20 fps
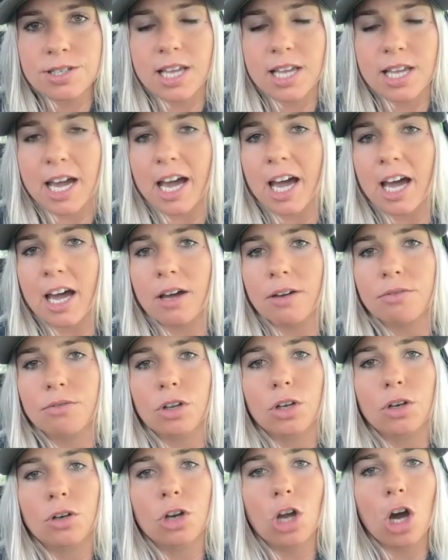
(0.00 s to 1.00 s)
that have
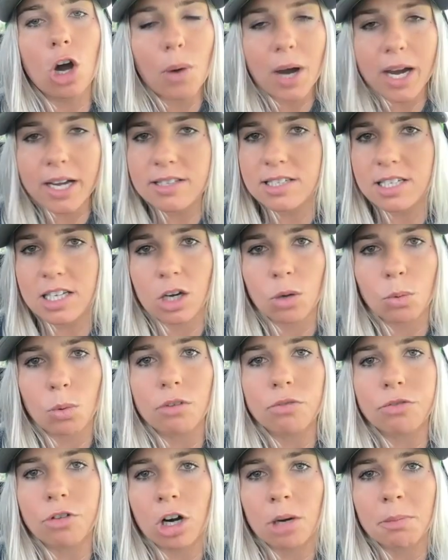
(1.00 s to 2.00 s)
no idea
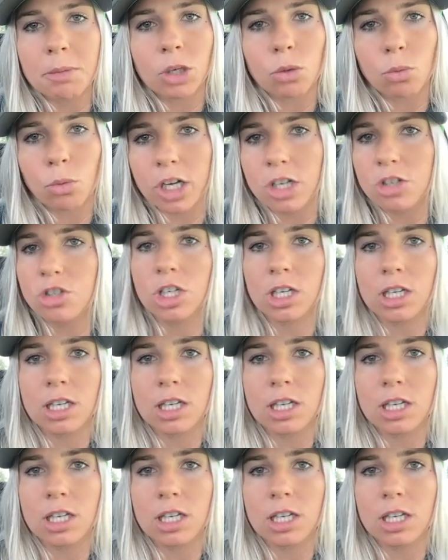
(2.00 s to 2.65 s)
what farming and ranching